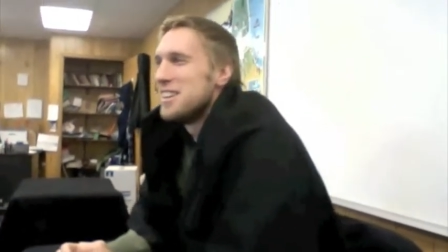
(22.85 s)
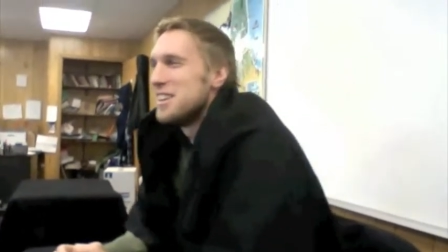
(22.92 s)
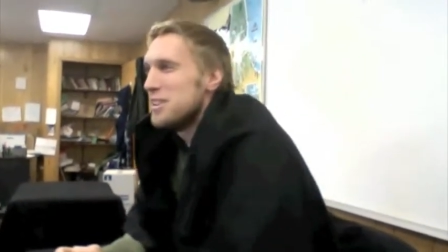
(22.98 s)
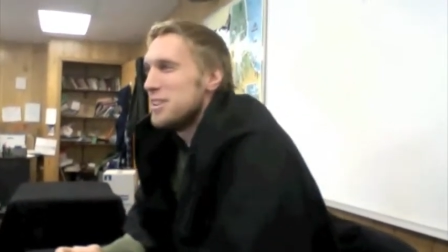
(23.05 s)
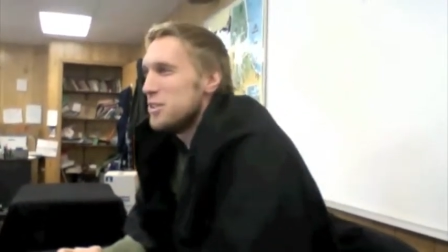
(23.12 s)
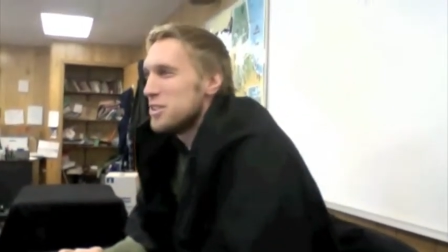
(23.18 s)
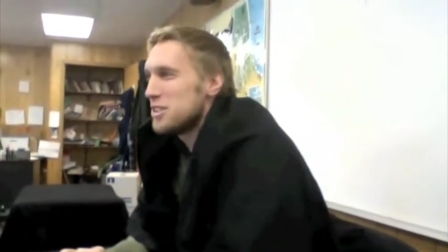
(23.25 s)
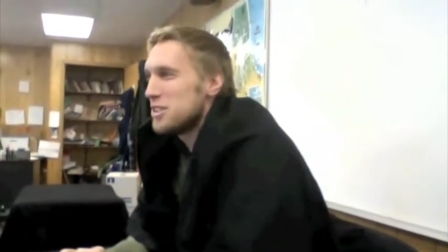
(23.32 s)

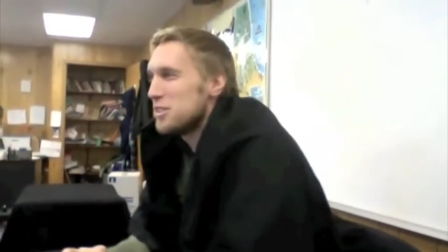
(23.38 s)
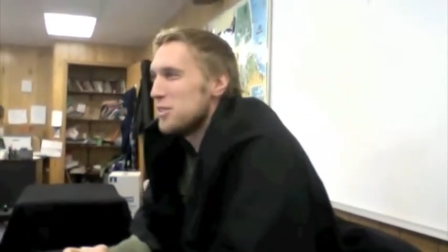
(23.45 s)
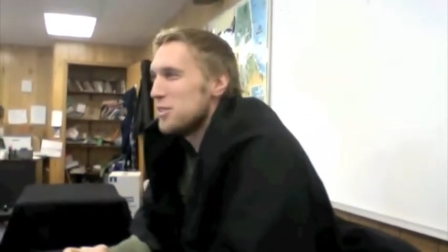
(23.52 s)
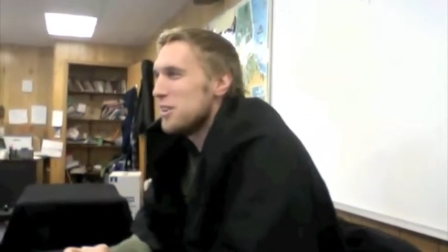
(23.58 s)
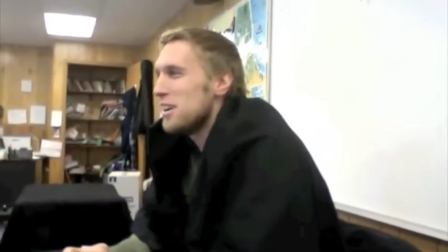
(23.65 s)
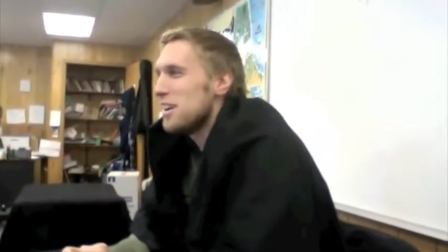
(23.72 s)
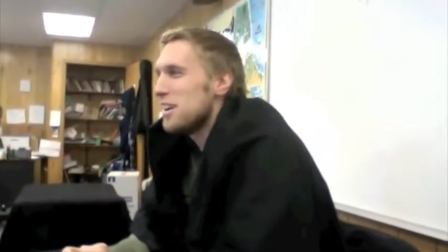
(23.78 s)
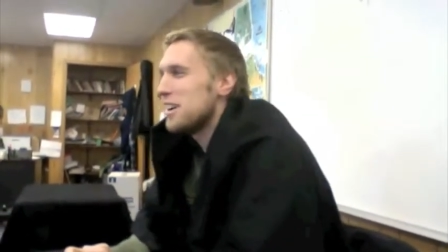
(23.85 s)
he used
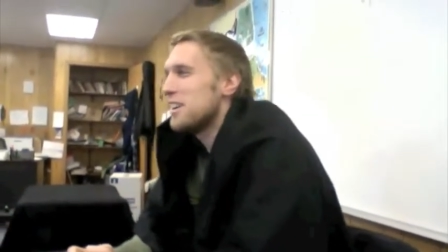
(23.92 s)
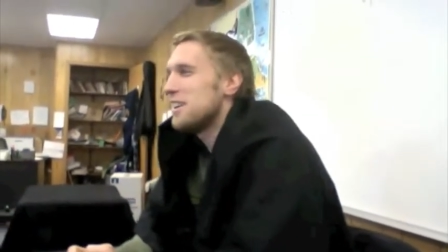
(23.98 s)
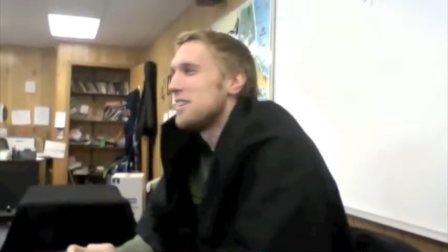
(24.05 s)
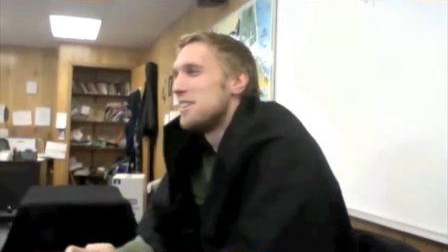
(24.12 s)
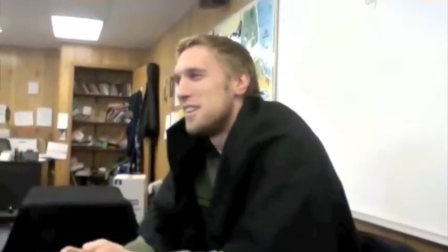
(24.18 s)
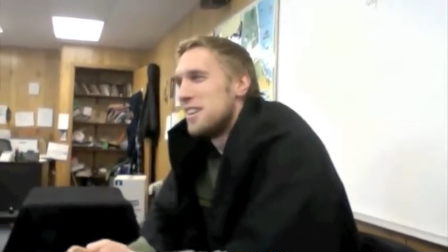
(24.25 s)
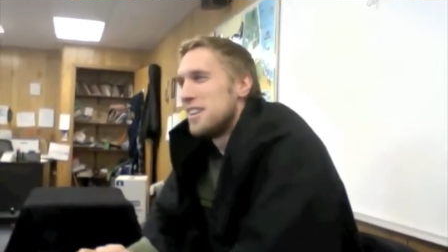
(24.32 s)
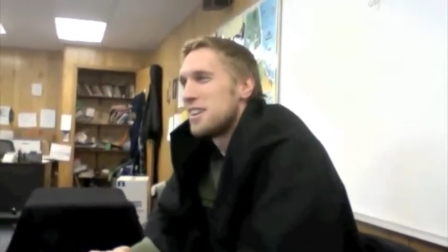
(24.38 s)
to
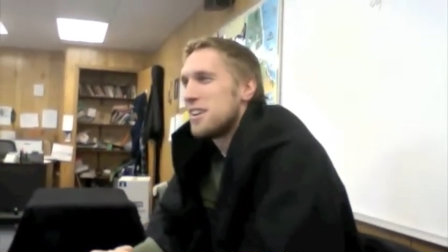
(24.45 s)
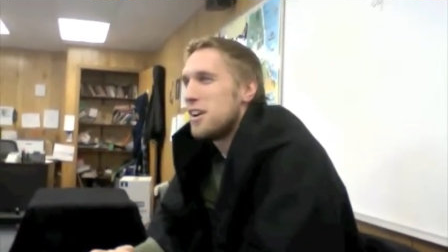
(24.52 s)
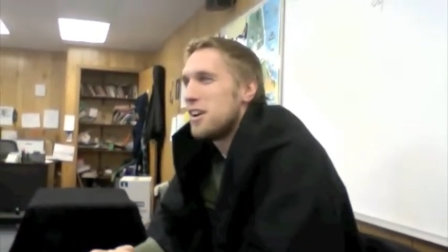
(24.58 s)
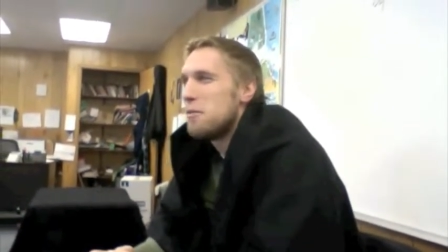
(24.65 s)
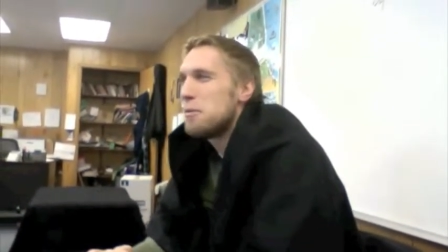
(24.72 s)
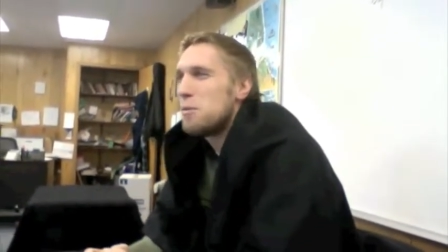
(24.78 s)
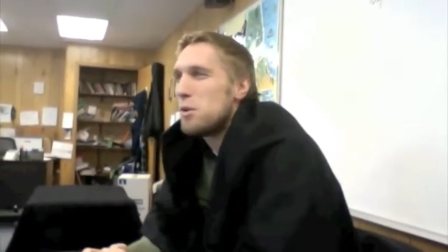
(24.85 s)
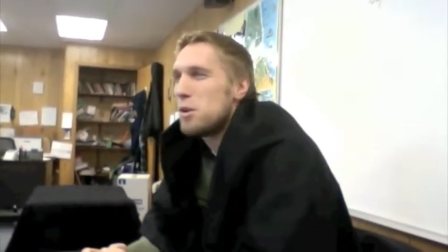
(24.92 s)

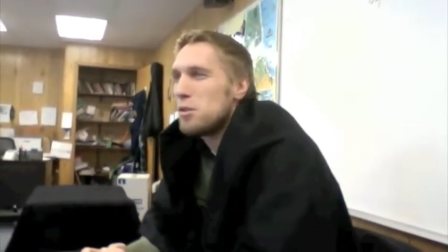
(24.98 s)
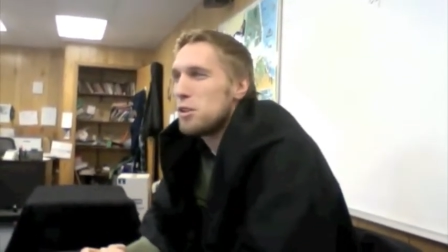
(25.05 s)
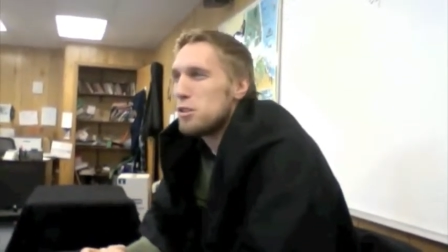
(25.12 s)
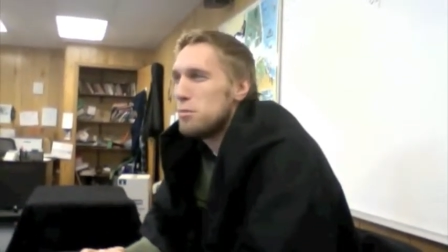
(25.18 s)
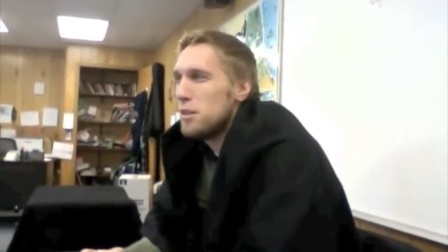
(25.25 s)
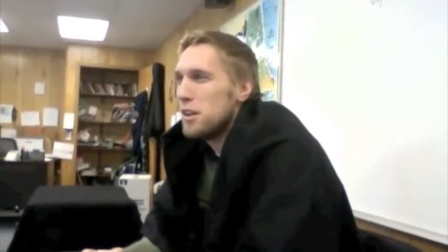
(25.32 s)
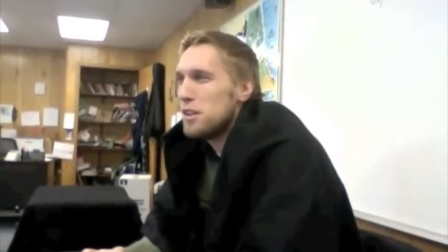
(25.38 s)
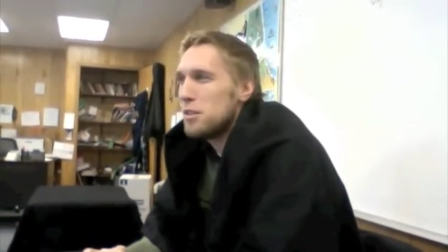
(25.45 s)
come and work
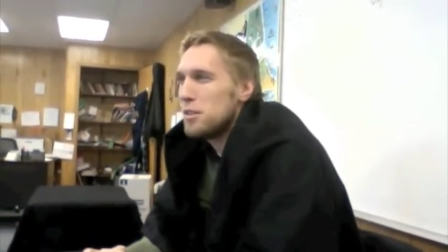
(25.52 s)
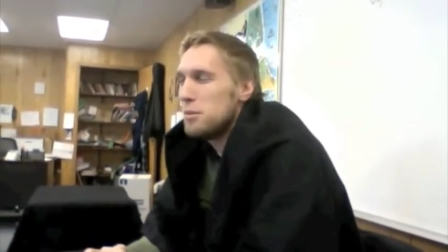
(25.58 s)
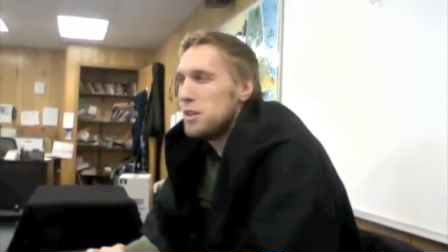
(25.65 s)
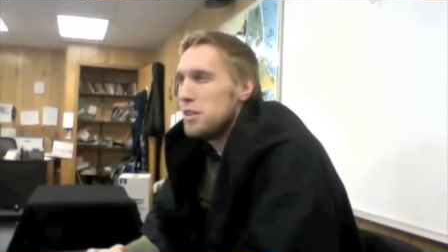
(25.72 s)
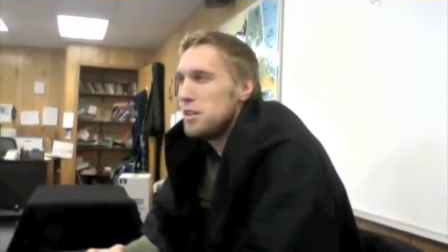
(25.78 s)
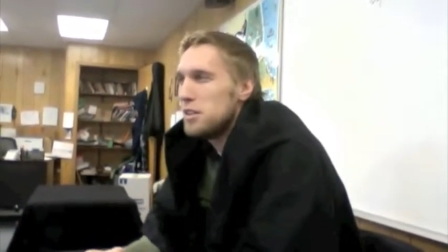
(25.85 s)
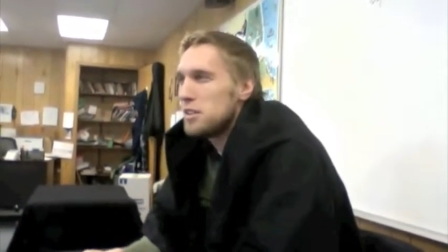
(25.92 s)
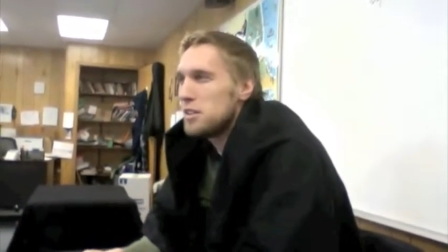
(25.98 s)
with me on the
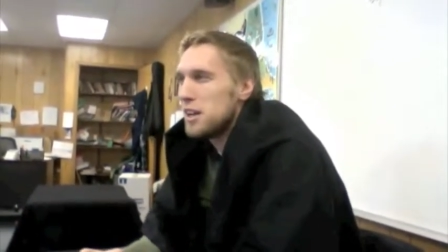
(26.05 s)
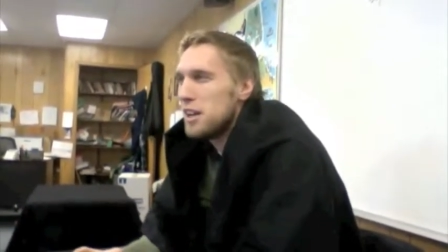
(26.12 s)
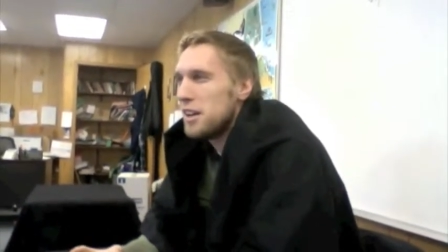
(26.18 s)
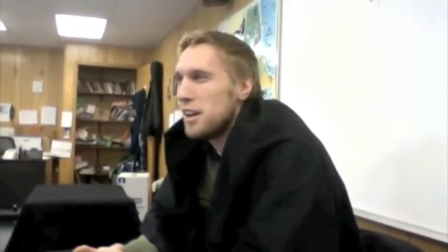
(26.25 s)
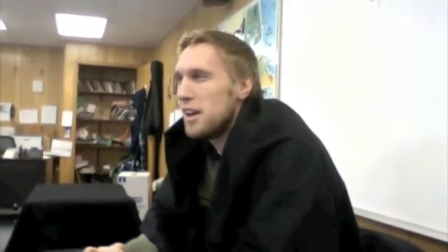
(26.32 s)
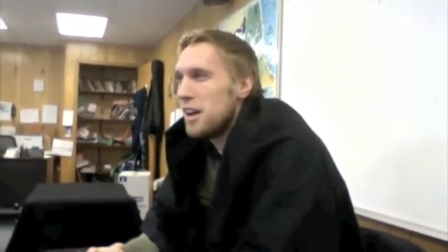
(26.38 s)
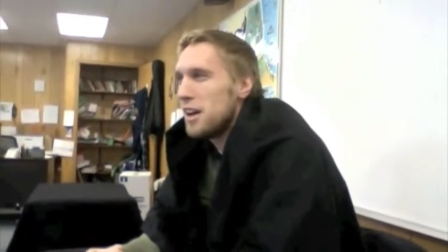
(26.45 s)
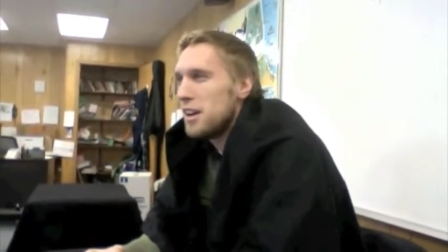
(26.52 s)
meals
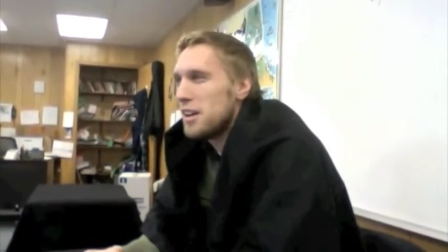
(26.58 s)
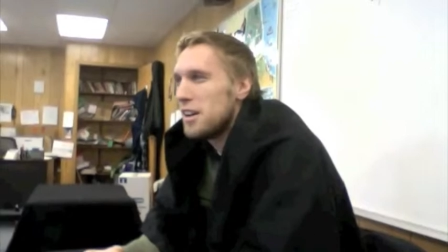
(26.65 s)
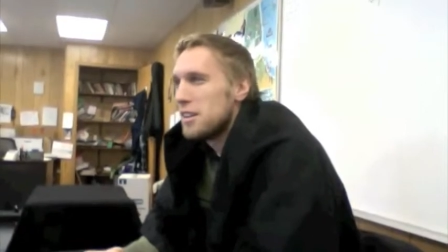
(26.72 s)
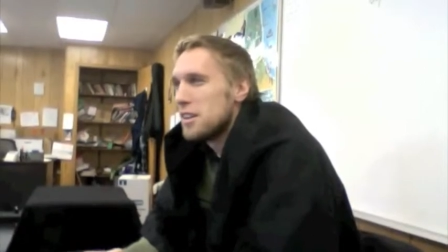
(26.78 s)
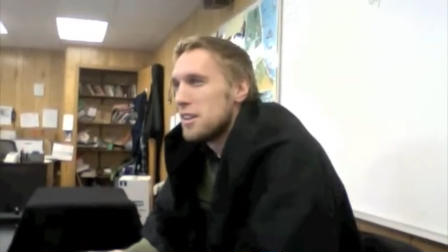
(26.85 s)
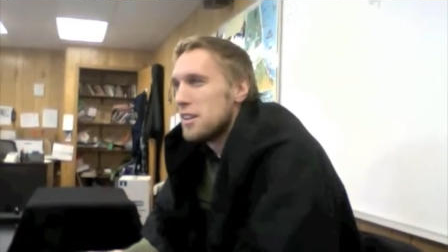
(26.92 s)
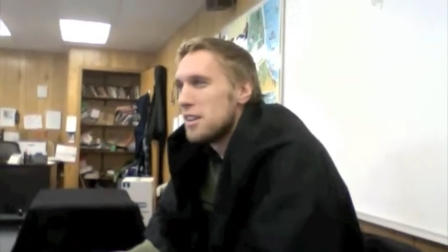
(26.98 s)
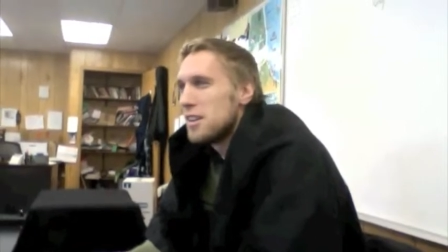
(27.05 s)
on
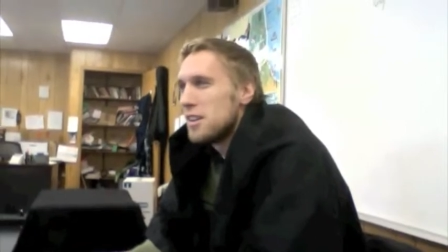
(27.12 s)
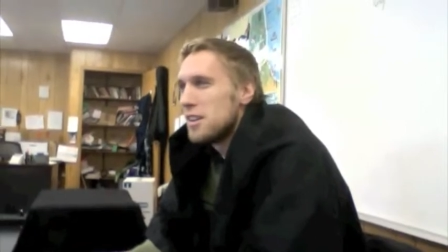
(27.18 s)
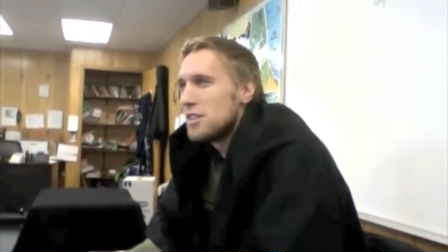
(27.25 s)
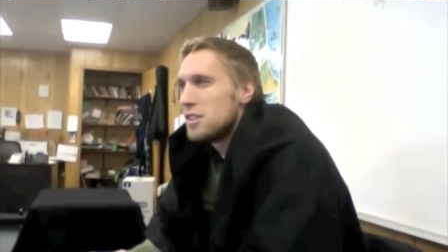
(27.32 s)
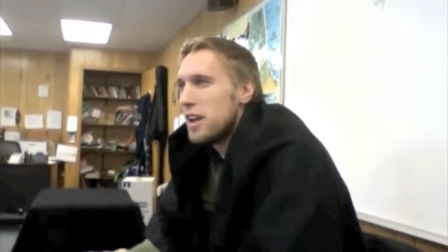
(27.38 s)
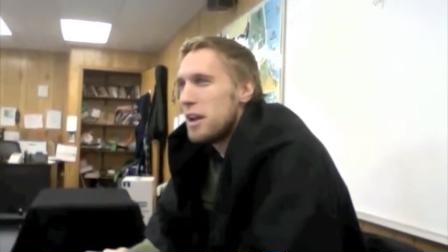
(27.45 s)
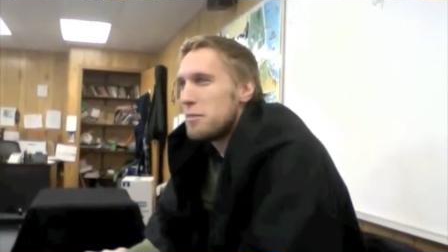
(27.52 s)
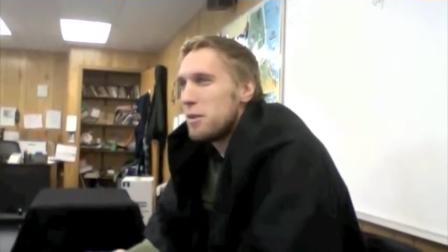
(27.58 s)

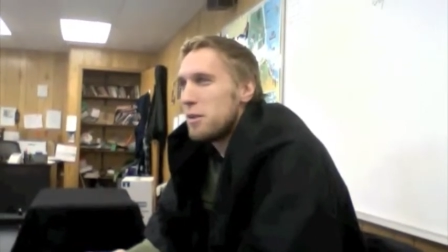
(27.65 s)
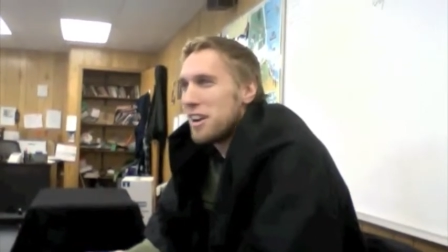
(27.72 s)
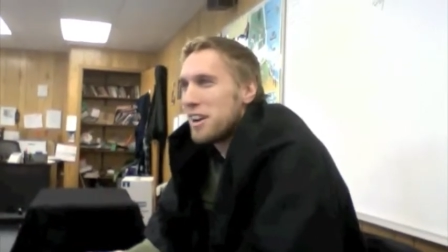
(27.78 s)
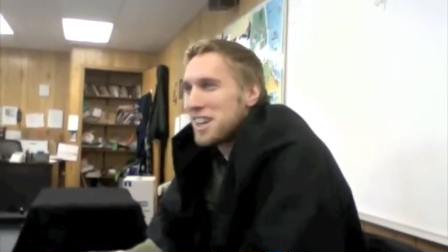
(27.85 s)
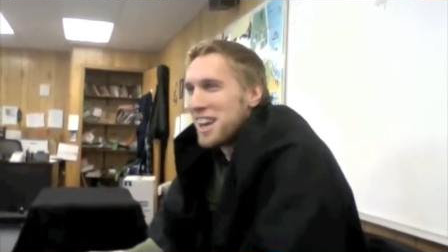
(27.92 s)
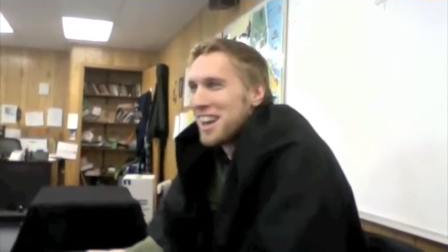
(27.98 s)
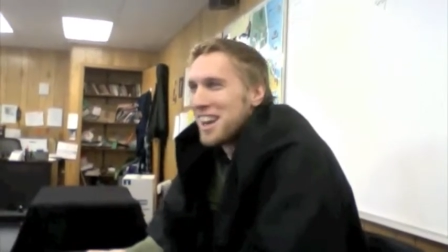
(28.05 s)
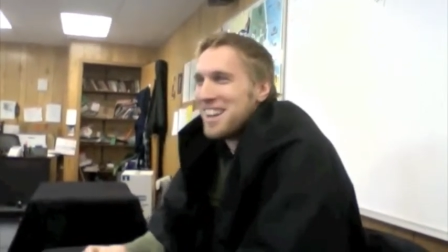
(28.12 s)
Shamrocks.